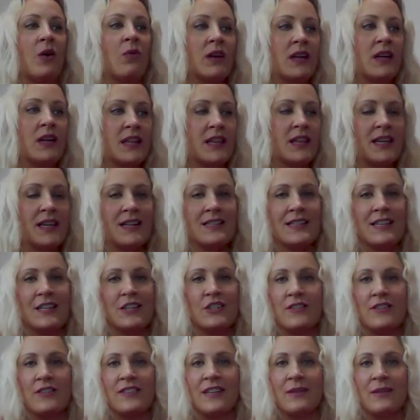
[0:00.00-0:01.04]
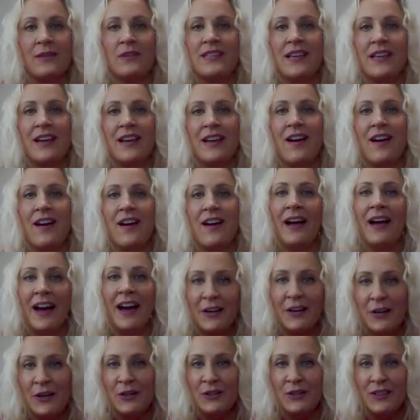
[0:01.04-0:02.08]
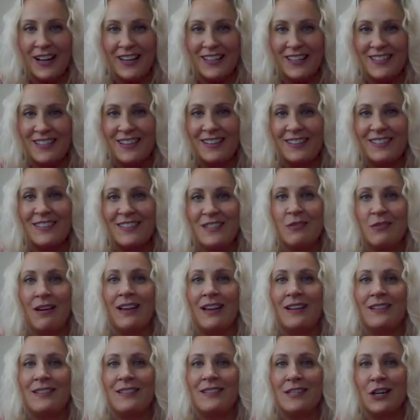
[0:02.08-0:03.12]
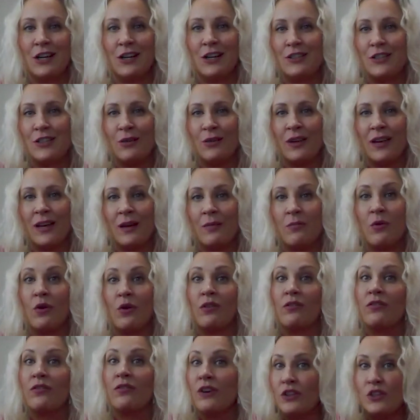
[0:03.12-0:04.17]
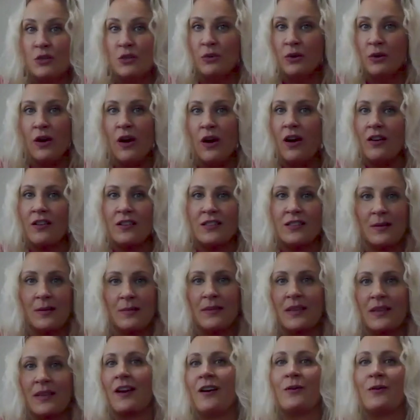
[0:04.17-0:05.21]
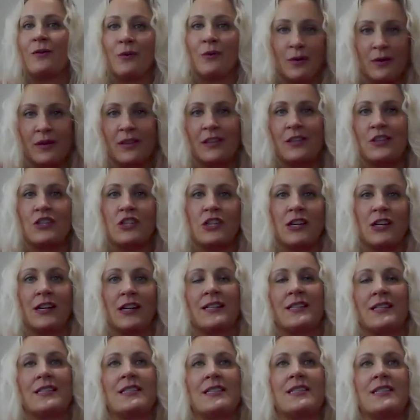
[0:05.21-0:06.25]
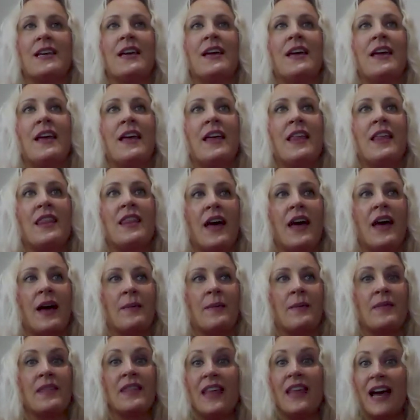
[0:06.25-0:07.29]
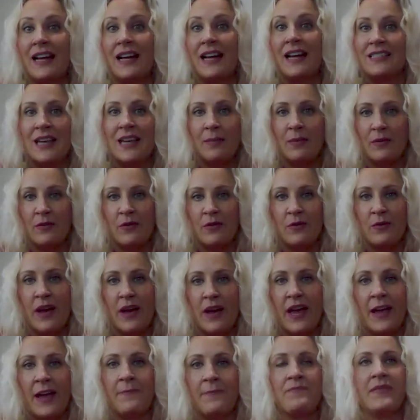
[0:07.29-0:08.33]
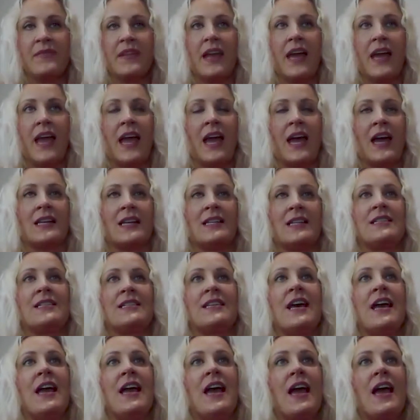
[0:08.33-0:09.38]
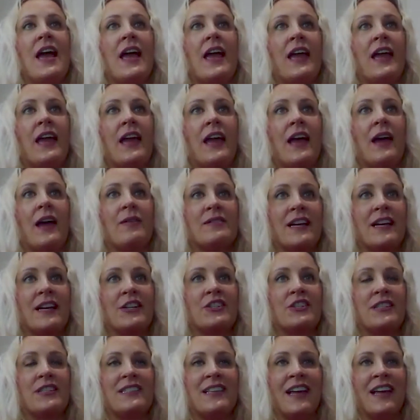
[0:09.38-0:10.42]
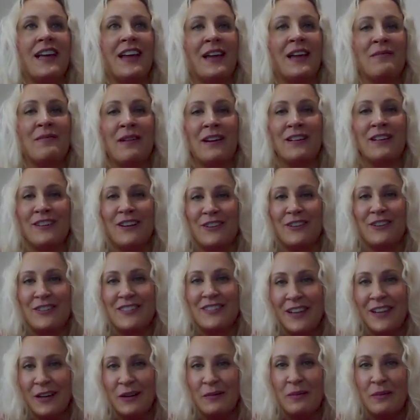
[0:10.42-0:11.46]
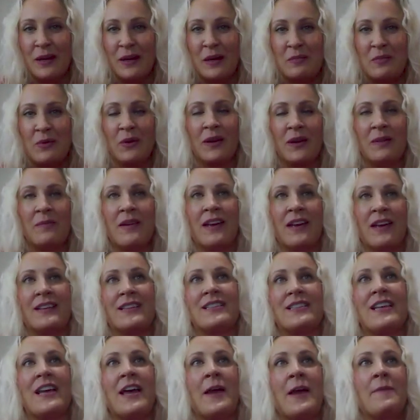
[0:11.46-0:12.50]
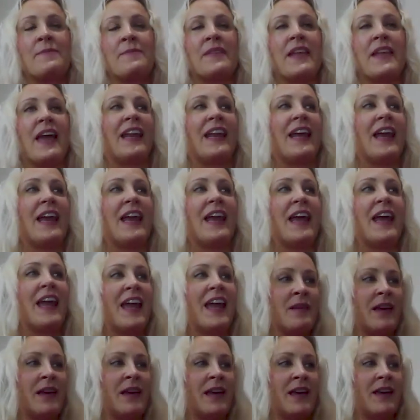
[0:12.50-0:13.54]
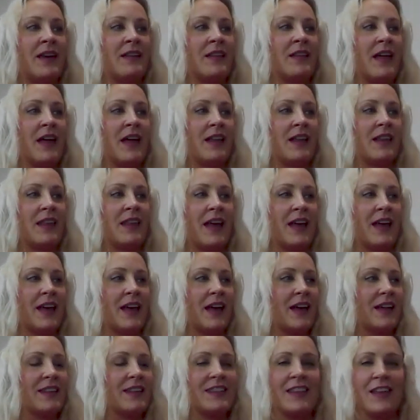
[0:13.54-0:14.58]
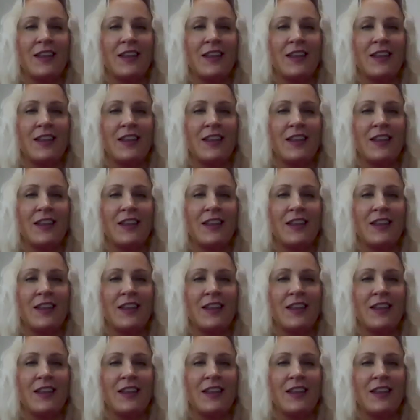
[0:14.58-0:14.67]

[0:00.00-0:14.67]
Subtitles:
one of the things that shifted was I got my Idaho license, so I can start doing more virtual calls up there and work with insurance, that type of a way. And I was actually sitting at my daughter's therapy appointment, and it hit me like